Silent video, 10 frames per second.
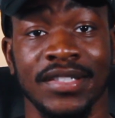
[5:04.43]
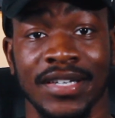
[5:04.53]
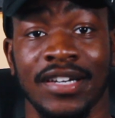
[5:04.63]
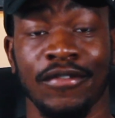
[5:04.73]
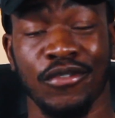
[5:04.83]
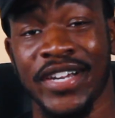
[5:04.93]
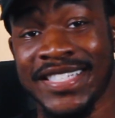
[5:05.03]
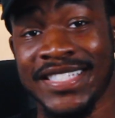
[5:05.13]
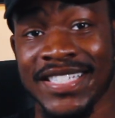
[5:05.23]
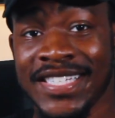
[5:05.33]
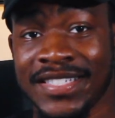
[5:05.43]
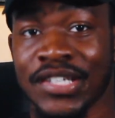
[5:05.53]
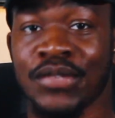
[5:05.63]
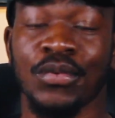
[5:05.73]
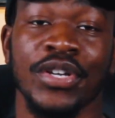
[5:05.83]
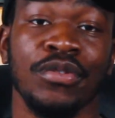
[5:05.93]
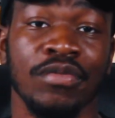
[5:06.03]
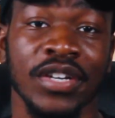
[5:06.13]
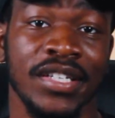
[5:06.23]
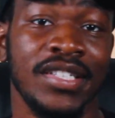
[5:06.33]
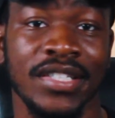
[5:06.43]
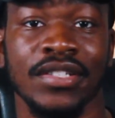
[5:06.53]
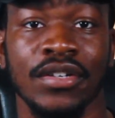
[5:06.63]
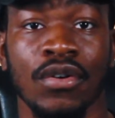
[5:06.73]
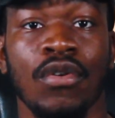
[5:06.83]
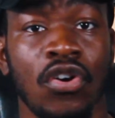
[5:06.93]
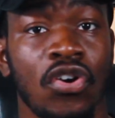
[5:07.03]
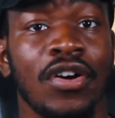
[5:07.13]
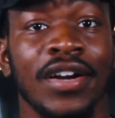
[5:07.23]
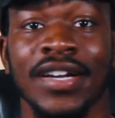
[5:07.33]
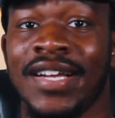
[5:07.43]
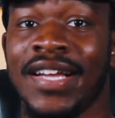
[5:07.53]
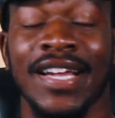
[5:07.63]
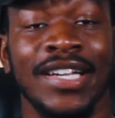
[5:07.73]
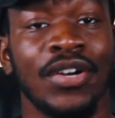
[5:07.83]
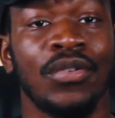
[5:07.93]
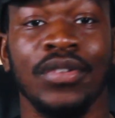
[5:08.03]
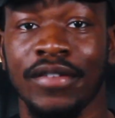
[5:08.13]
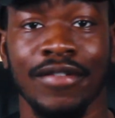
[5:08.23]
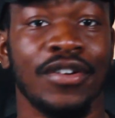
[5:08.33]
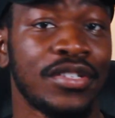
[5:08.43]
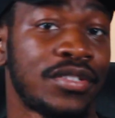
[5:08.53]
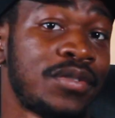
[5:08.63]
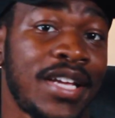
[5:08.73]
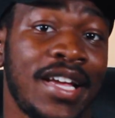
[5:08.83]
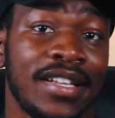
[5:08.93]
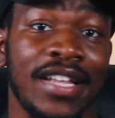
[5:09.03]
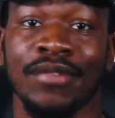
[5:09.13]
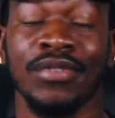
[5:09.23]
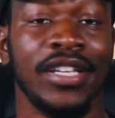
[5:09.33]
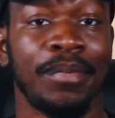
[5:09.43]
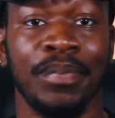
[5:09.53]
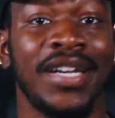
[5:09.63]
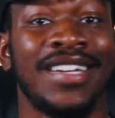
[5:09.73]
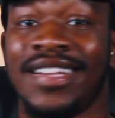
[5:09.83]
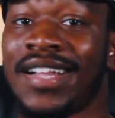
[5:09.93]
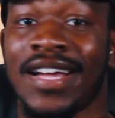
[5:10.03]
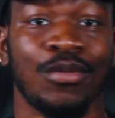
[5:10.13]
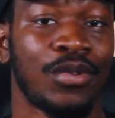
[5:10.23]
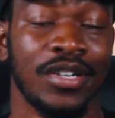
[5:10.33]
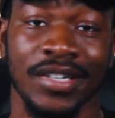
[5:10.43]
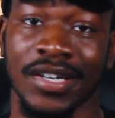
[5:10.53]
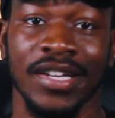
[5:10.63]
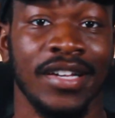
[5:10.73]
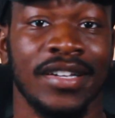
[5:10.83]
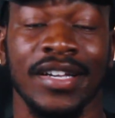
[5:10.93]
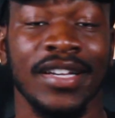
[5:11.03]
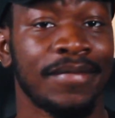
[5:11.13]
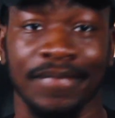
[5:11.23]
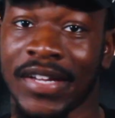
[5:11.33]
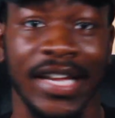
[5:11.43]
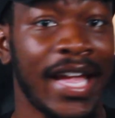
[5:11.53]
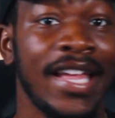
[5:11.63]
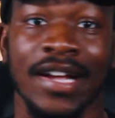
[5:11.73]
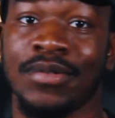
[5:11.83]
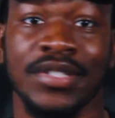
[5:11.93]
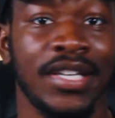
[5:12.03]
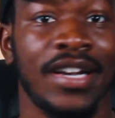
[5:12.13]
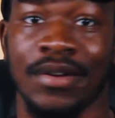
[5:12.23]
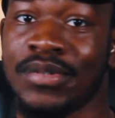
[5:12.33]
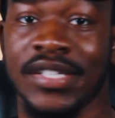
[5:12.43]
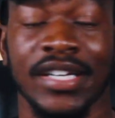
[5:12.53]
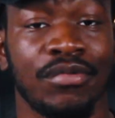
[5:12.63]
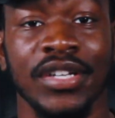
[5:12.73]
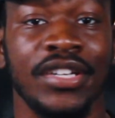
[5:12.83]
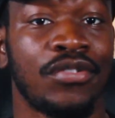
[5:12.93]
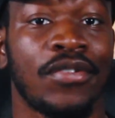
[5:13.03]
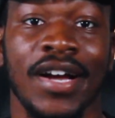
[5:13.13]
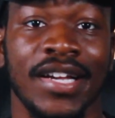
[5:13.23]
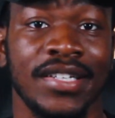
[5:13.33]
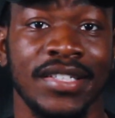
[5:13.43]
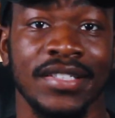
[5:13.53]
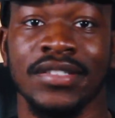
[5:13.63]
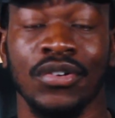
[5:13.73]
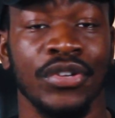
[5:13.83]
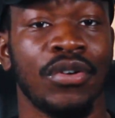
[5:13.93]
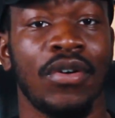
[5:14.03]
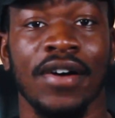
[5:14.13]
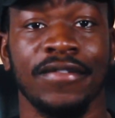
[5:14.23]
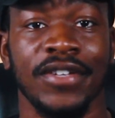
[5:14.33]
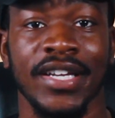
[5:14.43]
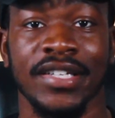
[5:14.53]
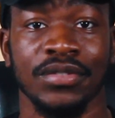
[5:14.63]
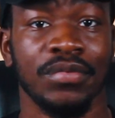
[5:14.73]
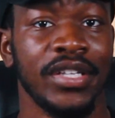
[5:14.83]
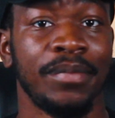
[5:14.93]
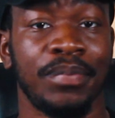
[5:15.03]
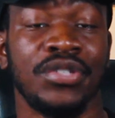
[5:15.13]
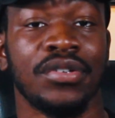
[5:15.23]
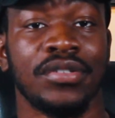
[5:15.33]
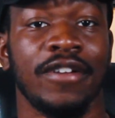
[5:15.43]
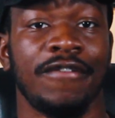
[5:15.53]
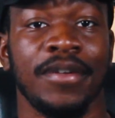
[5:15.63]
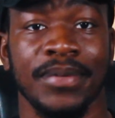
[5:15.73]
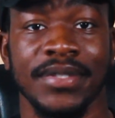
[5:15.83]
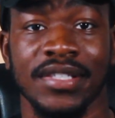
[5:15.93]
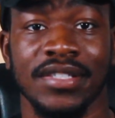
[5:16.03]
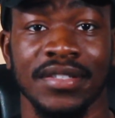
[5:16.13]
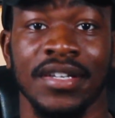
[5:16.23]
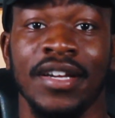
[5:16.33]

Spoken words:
of time, for a season where you really need to go hard and only focus on that, like really put in a lot of work. Like 8 hours, 10 hours, like really grinding on your off days to really put yourself in a position.